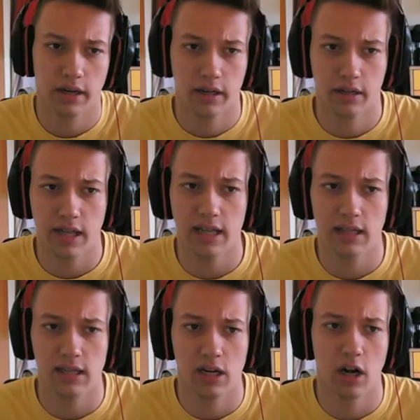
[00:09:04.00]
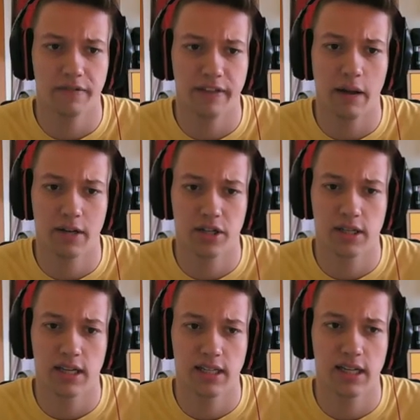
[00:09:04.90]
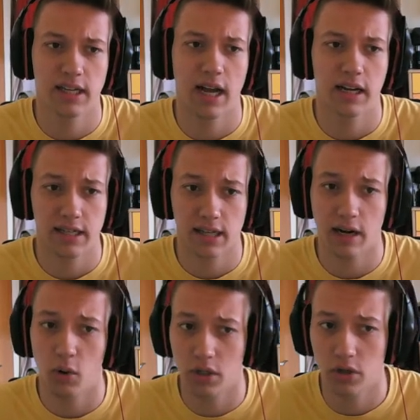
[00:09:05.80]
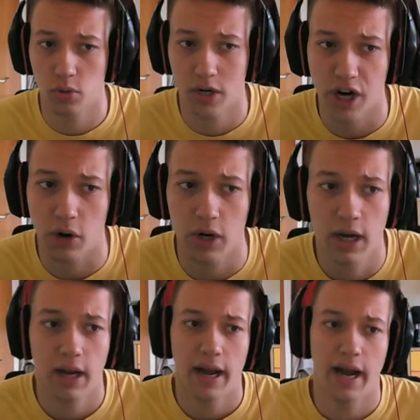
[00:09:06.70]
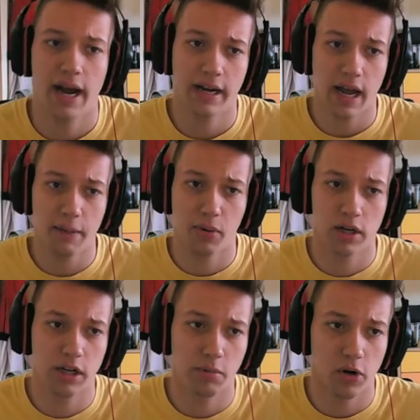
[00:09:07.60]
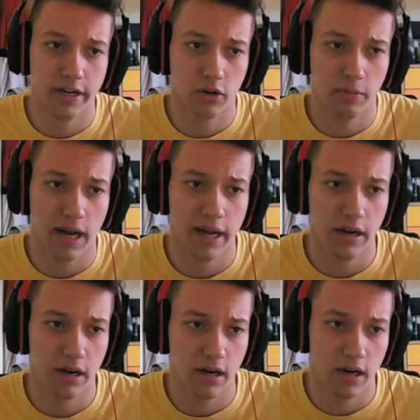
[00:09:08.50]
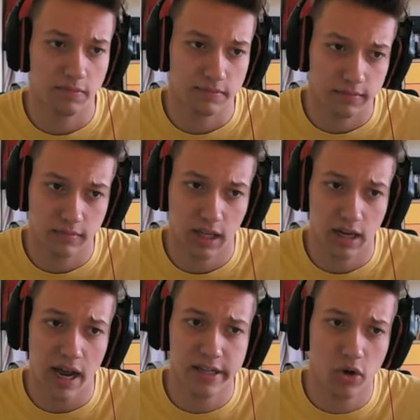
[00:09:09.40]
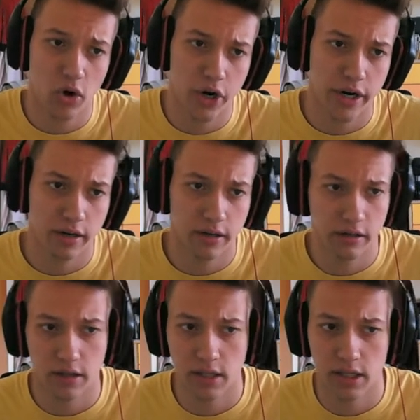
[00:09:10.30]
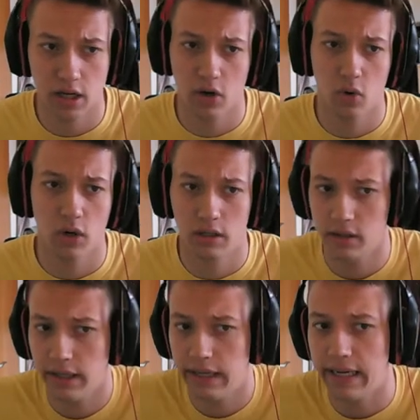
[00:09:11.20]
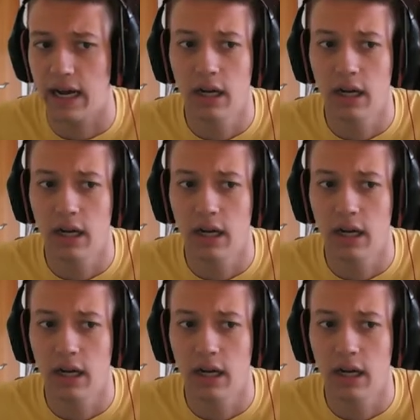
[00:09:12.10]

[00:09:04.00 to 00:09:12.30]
that does a lot of damage, he's gonna see that, he's gonna want to switch out. And I pull a double into my Gliscor, so yeah.